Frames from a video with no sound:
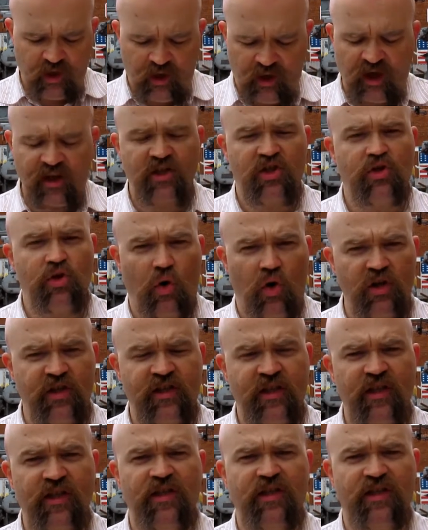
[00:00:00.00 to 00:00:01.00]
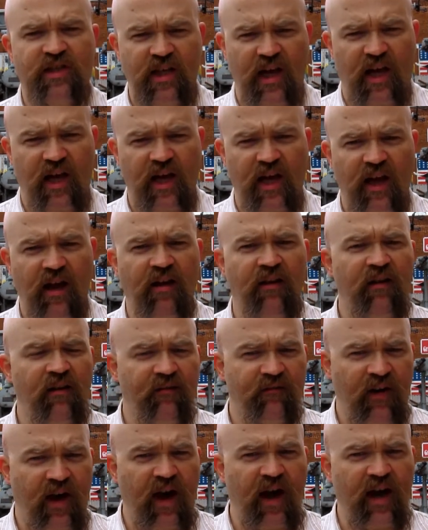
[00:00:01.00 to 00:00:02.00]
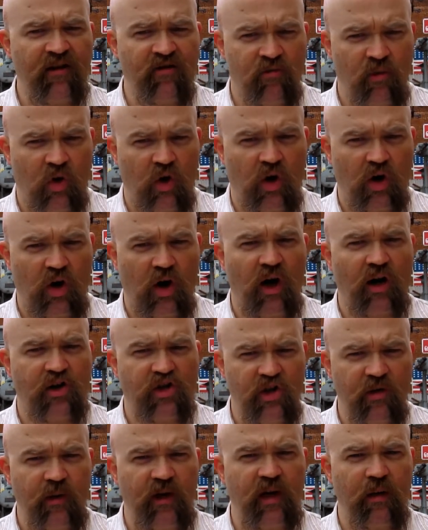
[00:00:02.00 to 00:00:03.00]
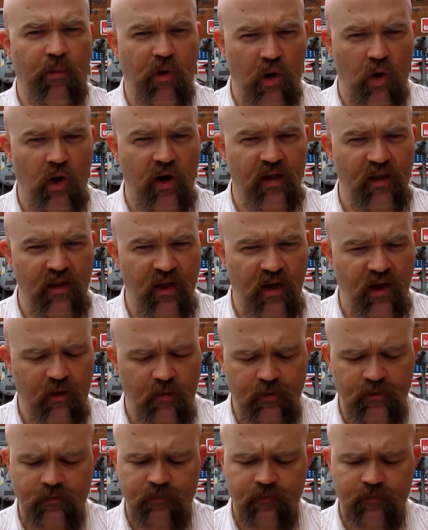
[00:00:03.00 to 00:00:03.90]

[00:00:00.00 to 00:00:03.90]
and sources say five more are to be deployed there.